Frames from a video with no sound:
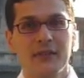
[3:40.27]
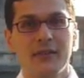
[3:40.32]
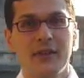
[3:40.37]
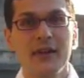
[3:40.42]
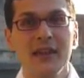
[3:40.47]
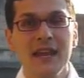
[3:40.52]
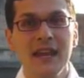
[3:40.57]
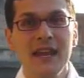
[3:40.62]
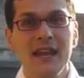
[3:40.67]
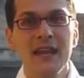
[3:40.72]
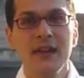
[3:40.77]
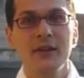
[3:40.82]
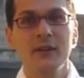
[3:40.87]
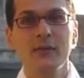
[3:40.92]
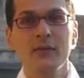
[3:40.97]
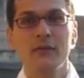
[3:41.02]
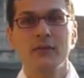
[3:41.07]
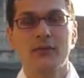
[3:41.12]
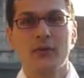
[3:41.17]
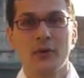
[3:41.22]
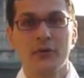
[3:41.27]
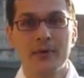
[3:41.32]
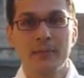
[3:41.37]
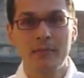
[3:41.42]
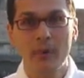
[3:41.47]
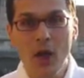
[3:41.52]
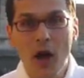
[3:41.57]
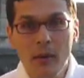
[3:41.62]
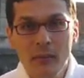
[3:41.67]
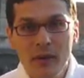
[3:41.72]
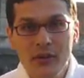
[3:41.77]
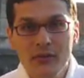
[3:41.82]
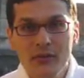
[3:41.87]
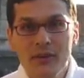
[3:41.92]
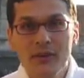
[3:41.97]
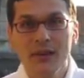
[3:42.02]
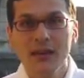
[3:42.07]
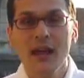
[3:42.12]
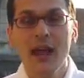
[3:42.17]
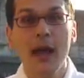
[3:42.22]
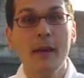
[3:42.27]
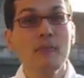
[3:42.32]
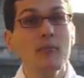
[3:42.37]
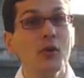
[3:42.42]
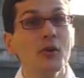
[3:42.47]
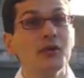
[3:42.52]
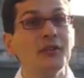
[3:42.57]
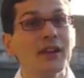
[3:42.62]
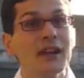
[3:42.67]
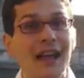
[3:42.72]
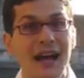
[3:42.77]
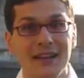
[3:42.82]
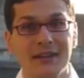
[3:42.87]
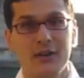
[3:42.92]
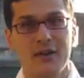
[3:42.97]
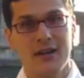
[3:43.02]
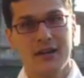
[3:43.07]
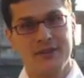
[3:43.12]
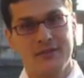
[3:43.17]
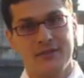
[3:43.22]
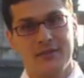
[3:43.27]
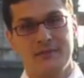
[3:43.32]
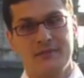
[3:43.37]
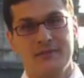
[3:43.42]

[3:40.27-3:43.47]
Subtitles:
the need for diplomacy and multilateralism,